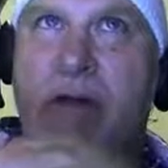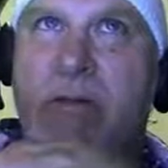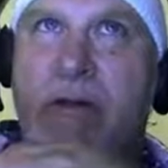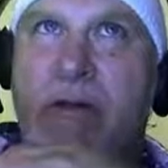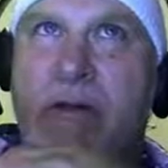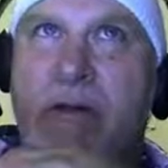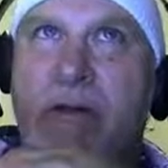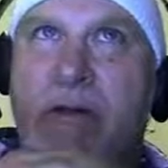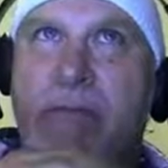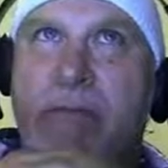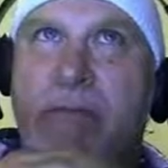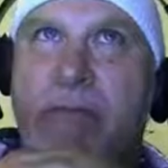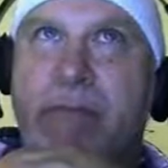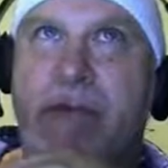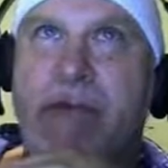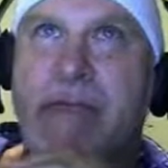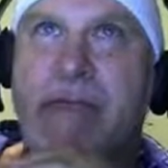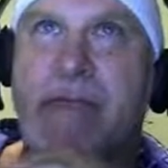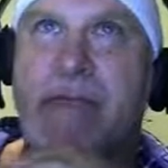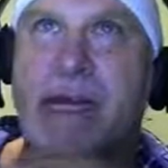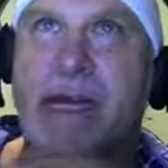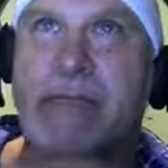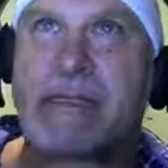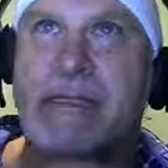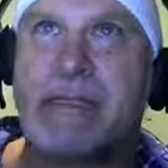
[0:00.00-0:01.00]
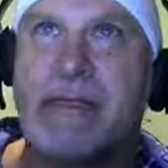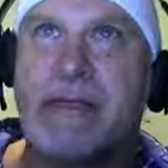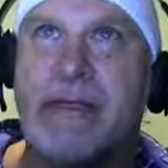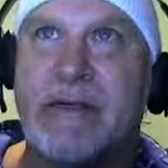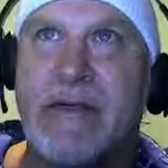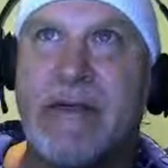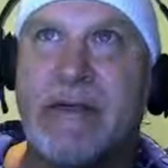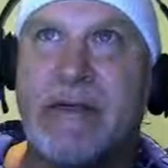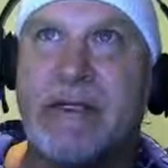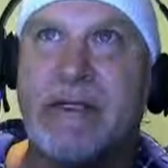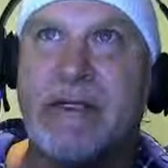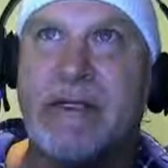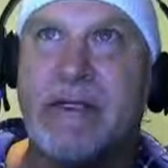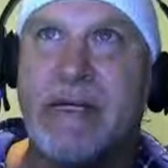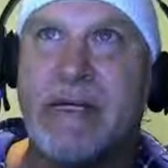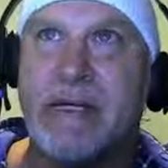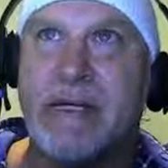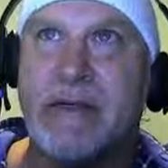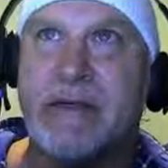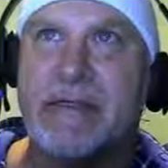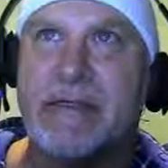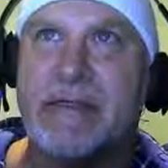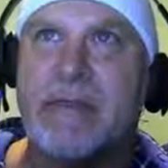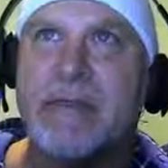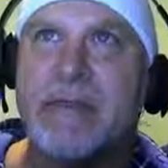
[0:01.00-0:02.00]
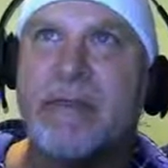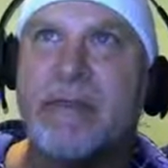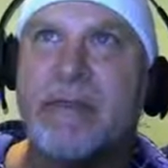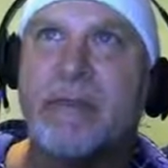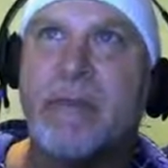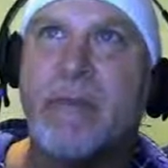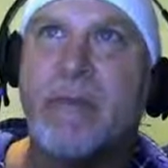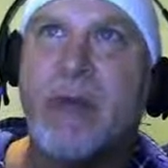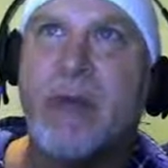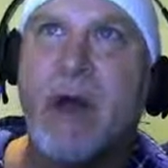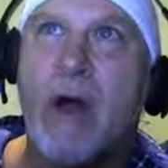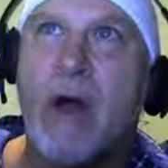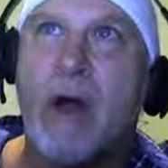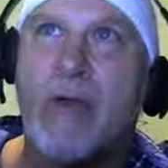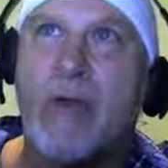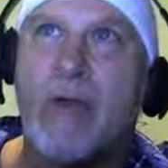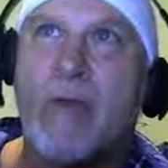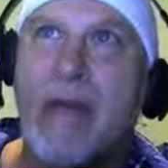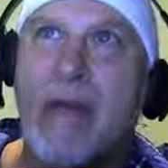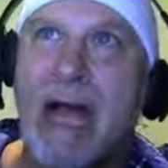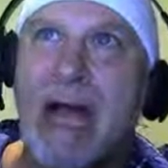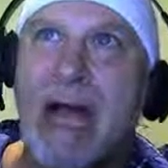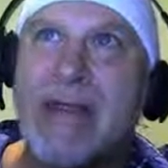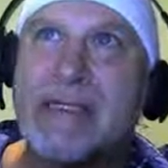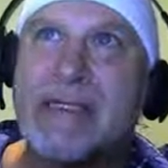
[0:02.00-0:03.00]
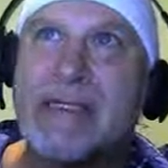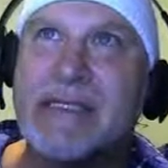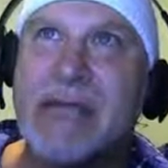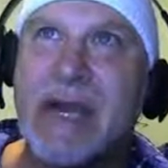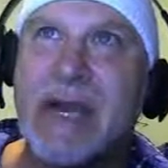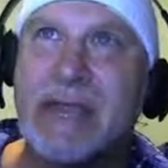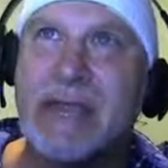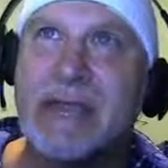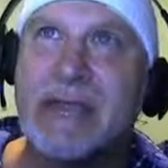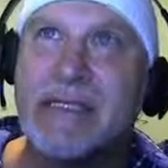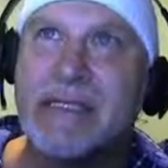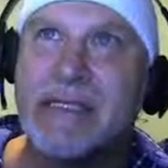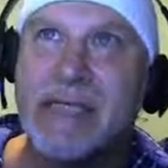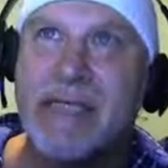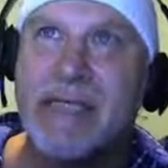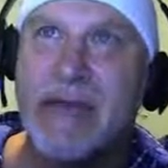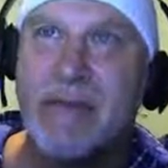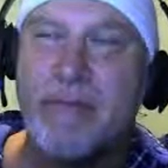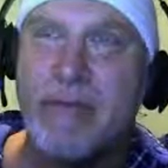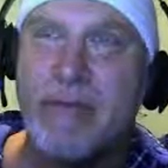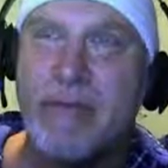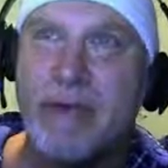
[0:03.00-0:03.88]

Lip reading: bill made in 1996. On the back side of this same